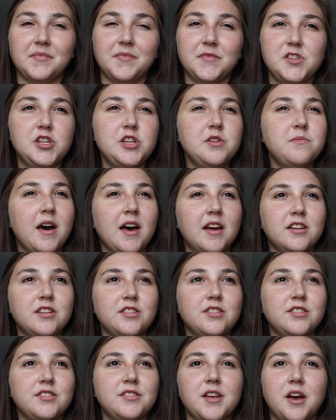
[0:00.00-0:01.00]
too
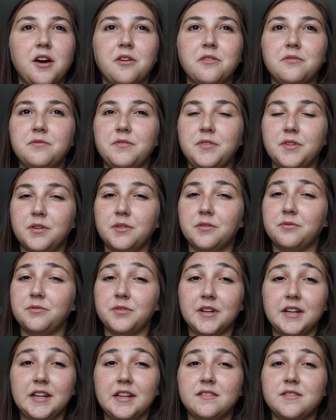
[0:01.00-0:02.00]
much, so feel
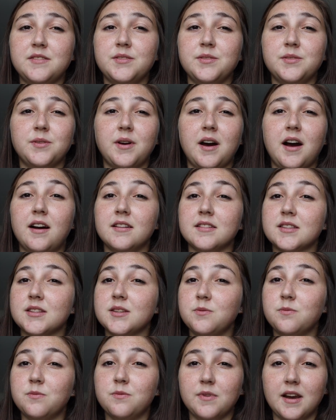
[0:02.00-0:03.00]
free to
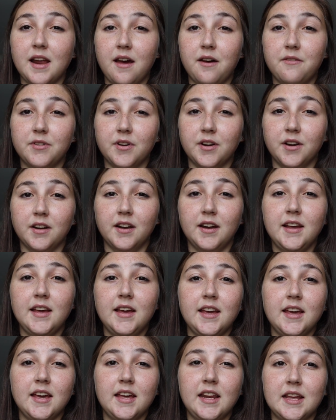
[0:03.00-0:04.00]
ask whatever
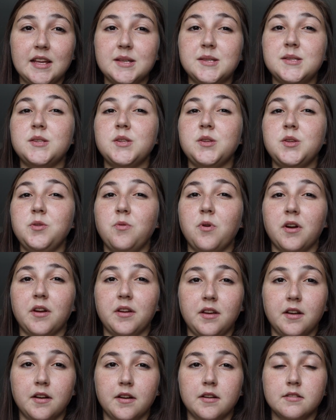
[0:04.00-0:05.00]
it is you are
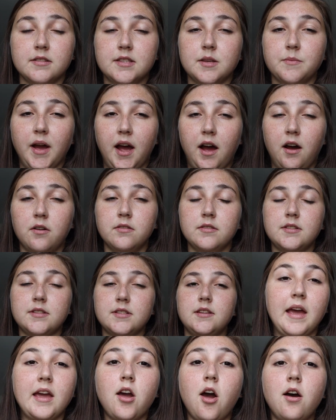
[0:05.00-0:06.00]
curious
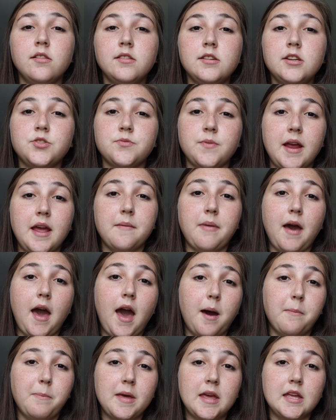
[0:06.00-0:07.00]
about. My college rape
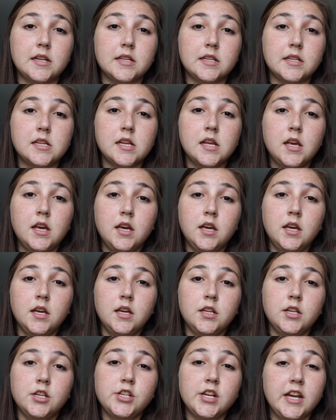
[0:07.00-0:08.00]
happened
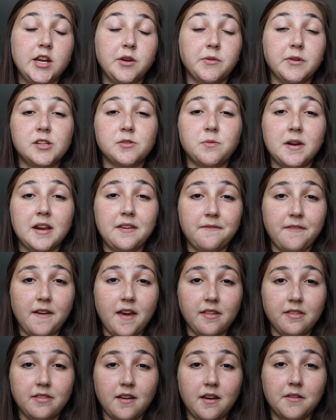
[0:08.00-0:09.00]
January
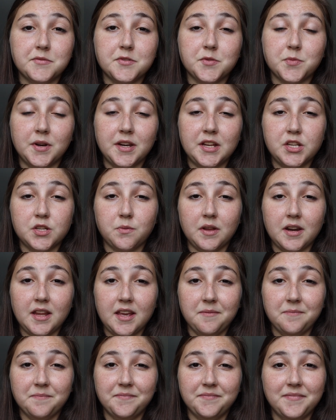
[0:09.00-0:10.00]
25th of
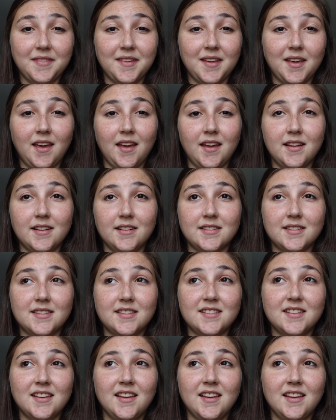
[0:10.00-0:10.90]
2020, and